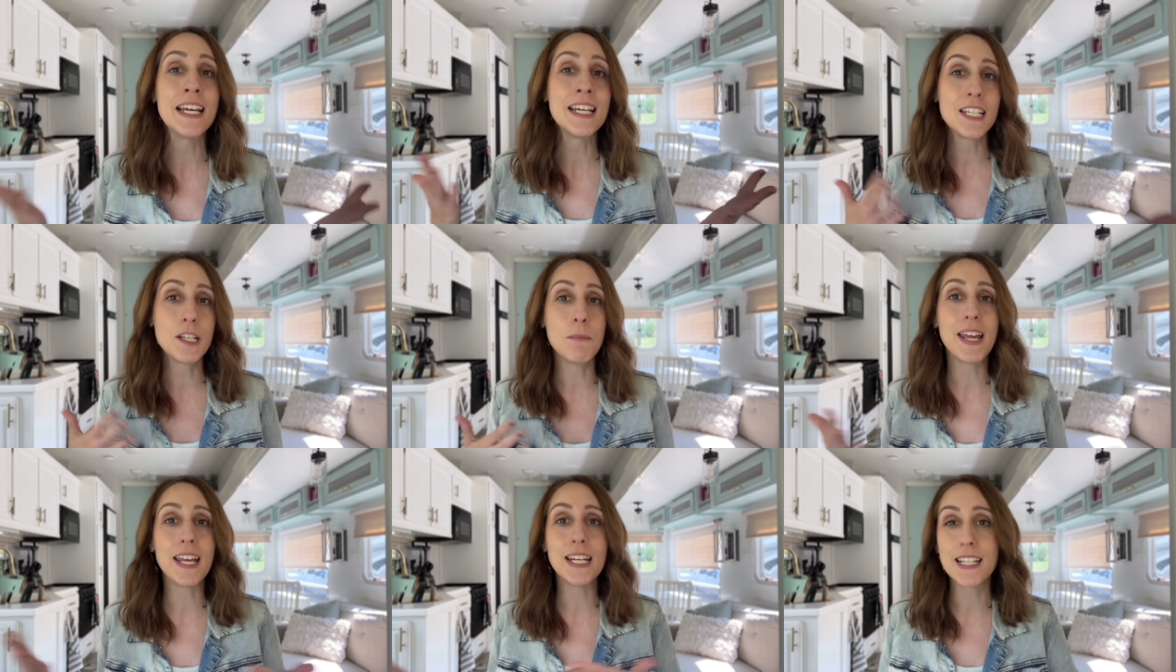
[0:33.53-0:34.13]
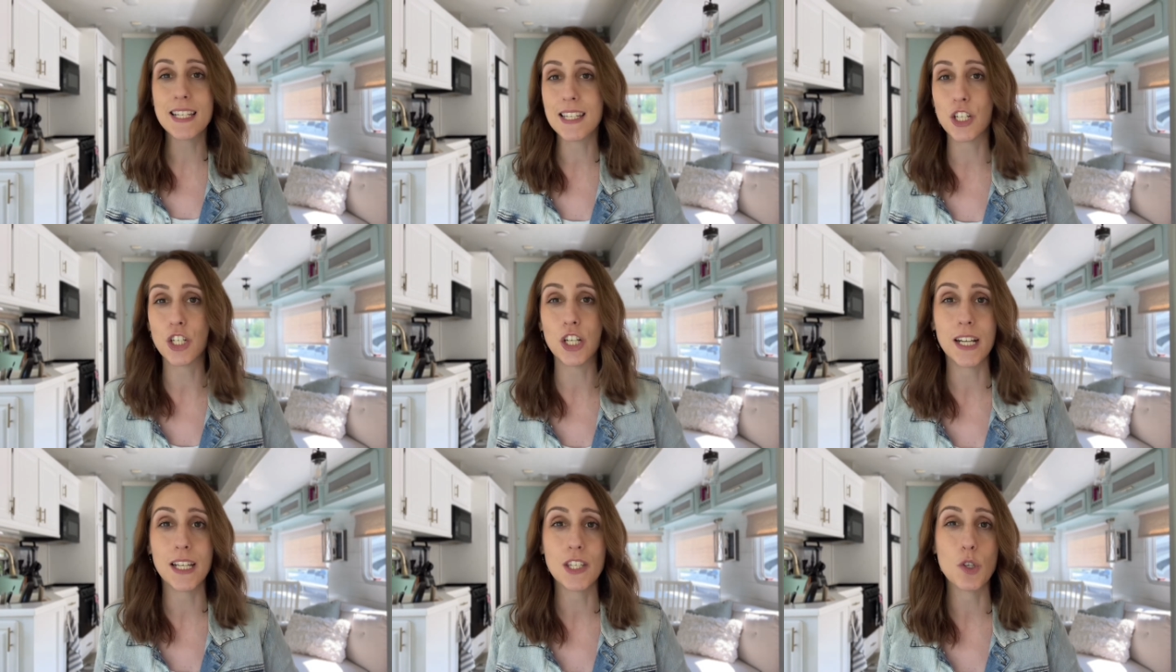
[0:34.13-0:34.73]
to make a
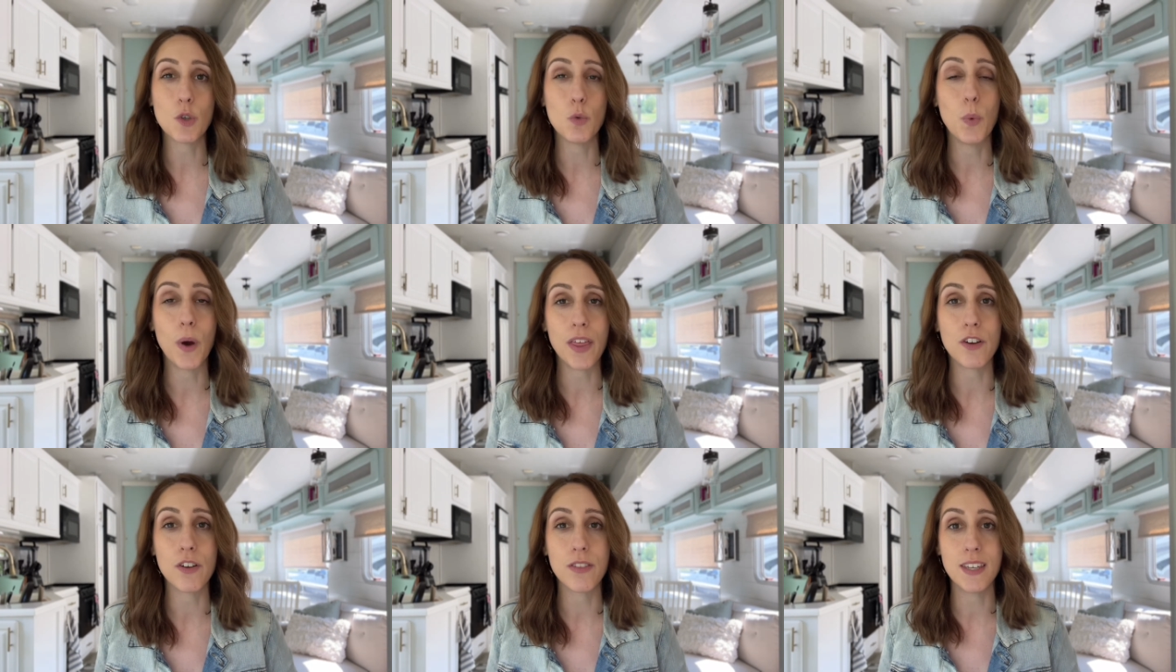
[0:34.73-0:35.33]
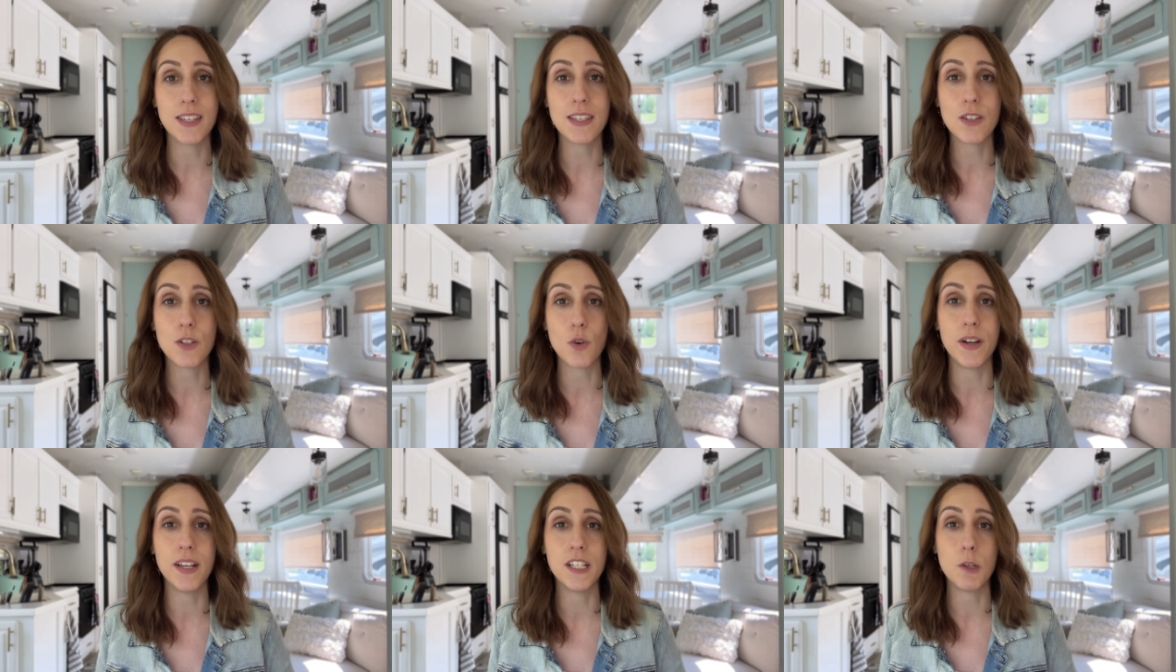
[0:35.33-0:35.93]
decision as to whether this is
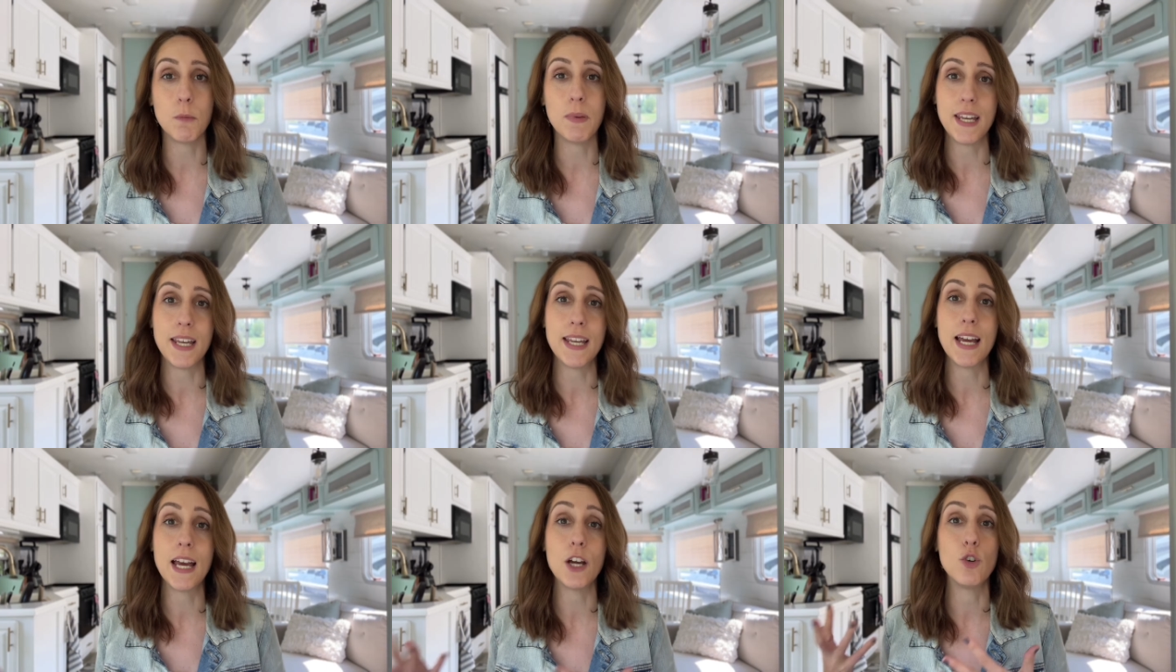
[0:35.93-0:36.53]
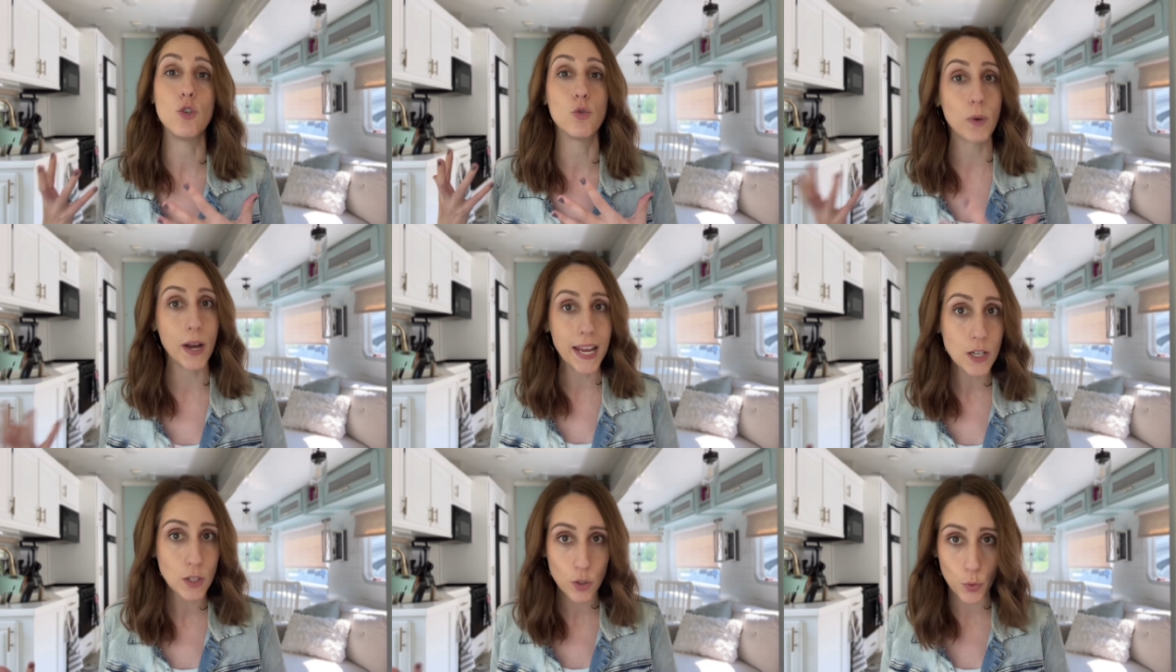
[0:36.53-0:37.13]
going to be a
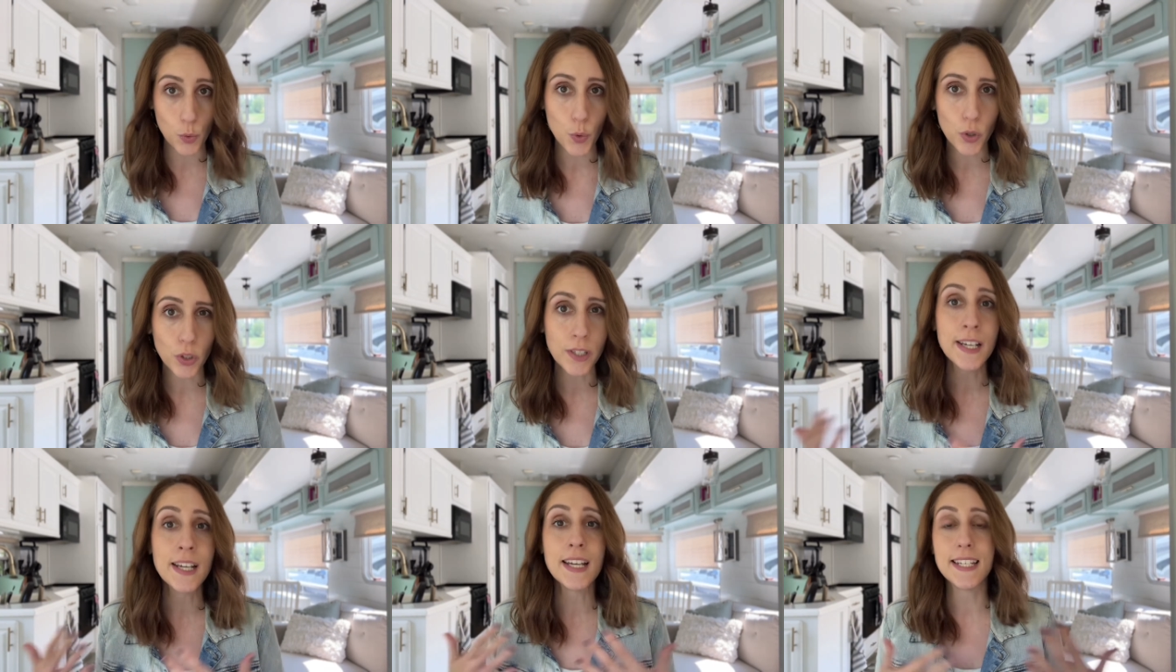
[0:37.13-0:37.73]
great tool